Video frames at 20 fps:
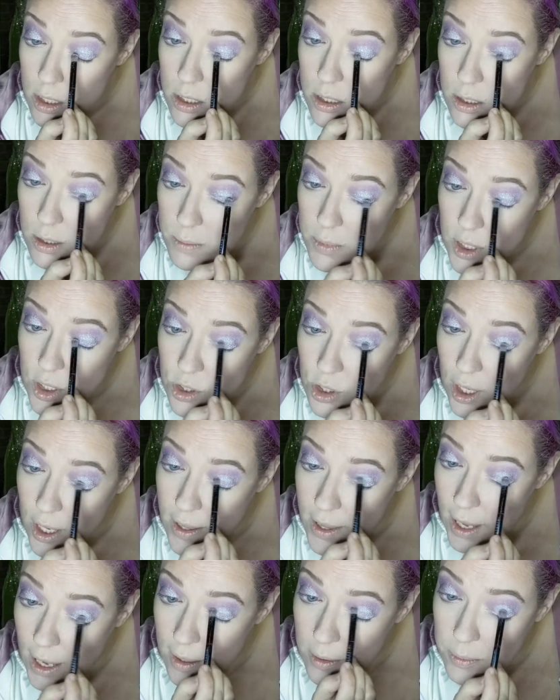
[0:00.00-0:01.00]
So I'm going to
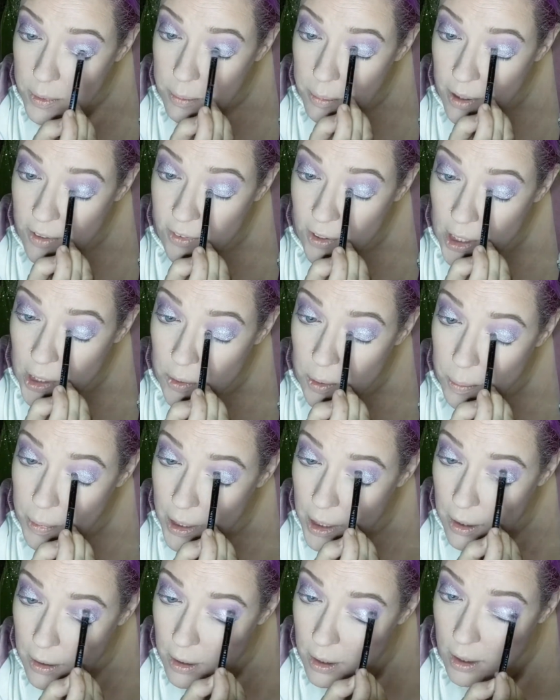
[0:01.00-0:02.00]
try that when my feet are a
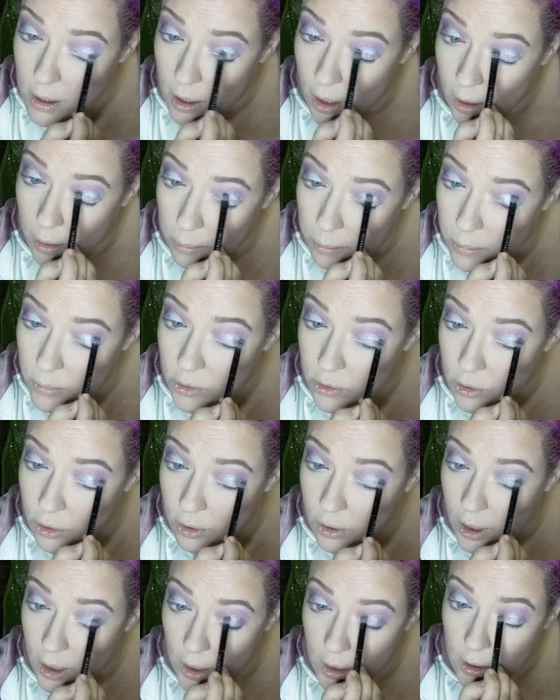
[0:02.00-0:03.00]
bit
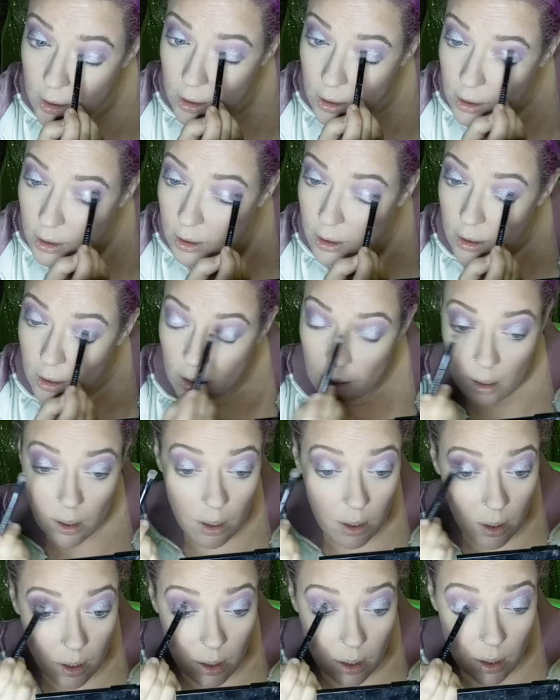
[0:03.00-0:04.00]
stronger.
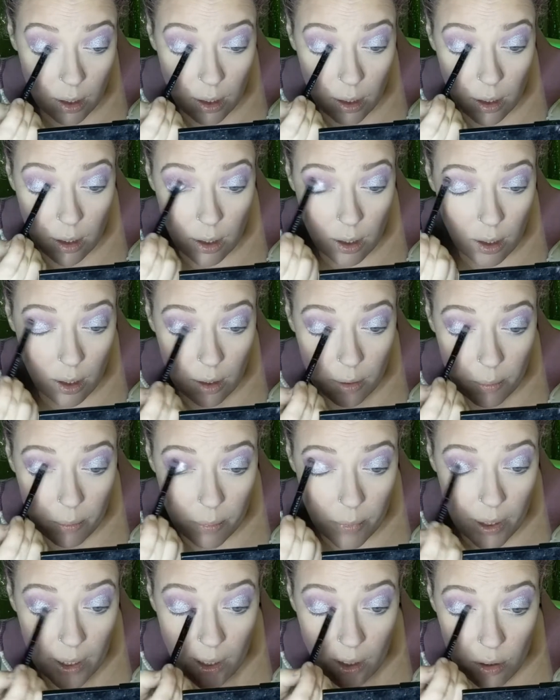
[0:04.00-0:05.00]

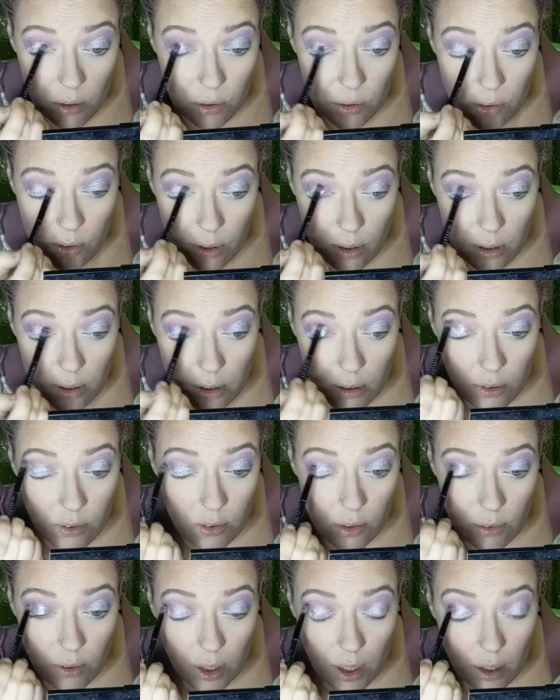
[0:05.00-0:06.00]
My ankles are
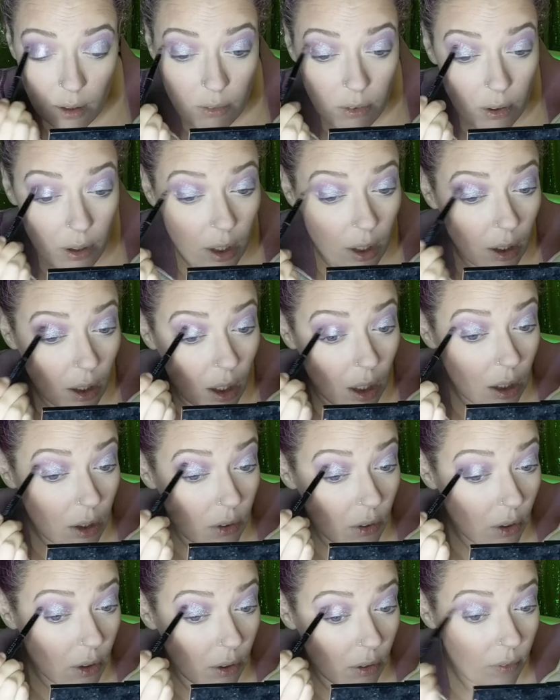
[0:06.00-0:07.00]
still recovering
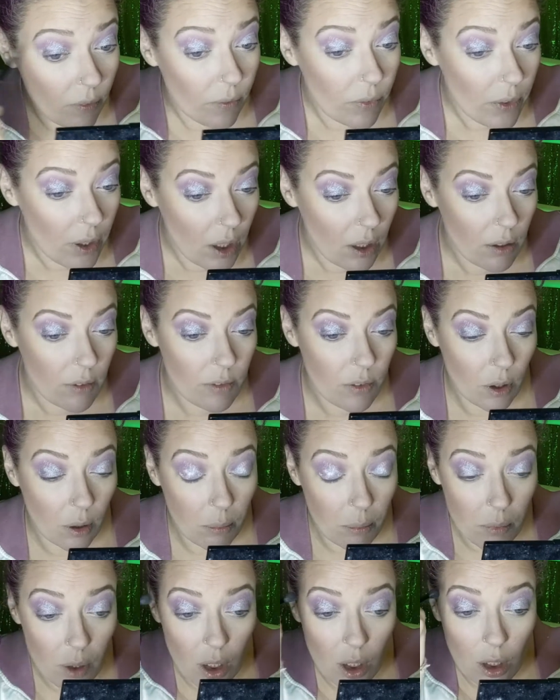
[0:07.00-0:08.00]

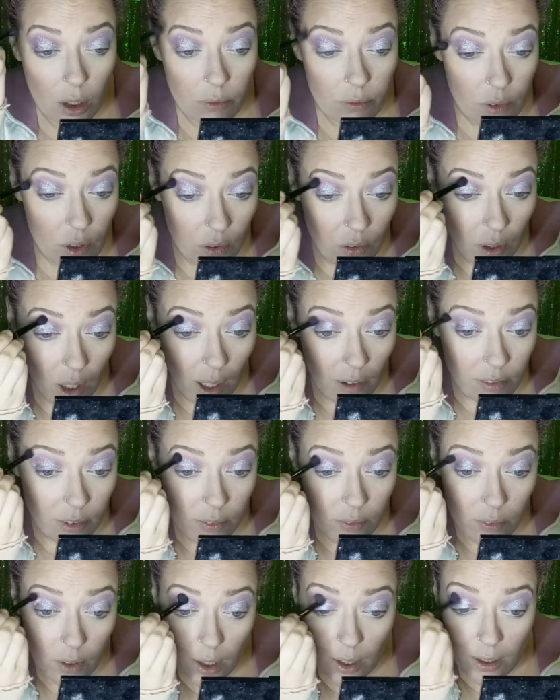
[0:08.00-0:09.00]
from, you know, just life.